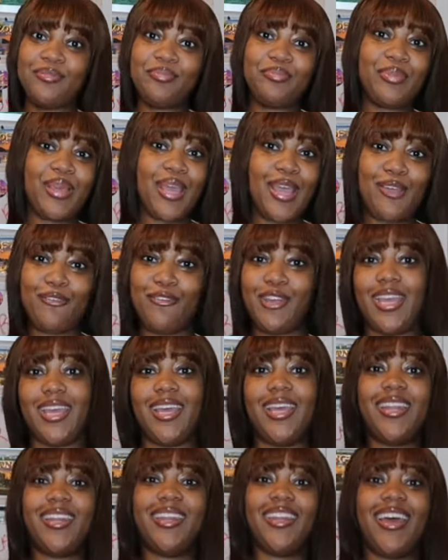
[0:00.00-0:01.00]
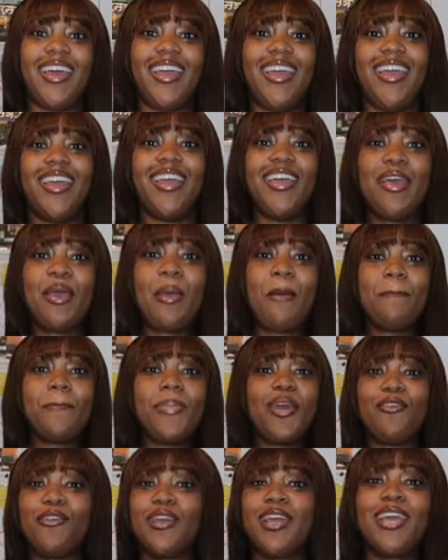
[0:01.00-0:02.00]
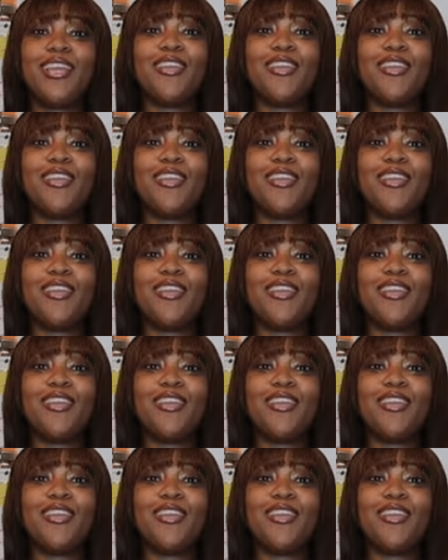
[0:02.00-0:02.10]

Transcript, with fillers: Period. Like, period.